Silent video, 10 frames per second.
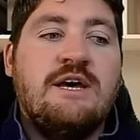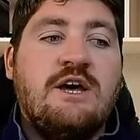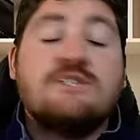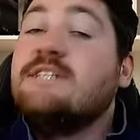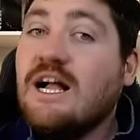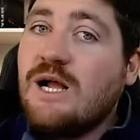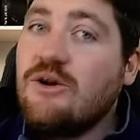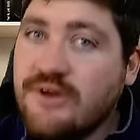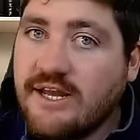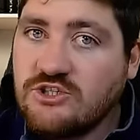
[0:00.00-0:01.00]
So now
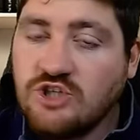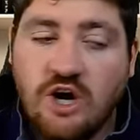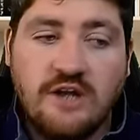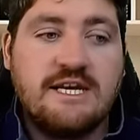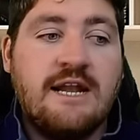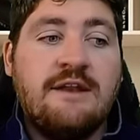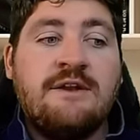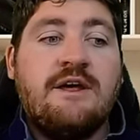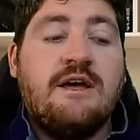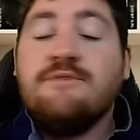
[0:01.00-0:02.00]
Elrich gets a chance, and
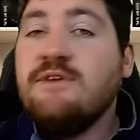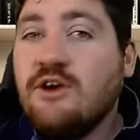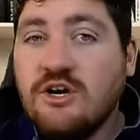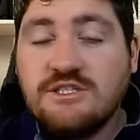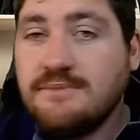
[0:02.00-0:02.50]
uh, if he goes and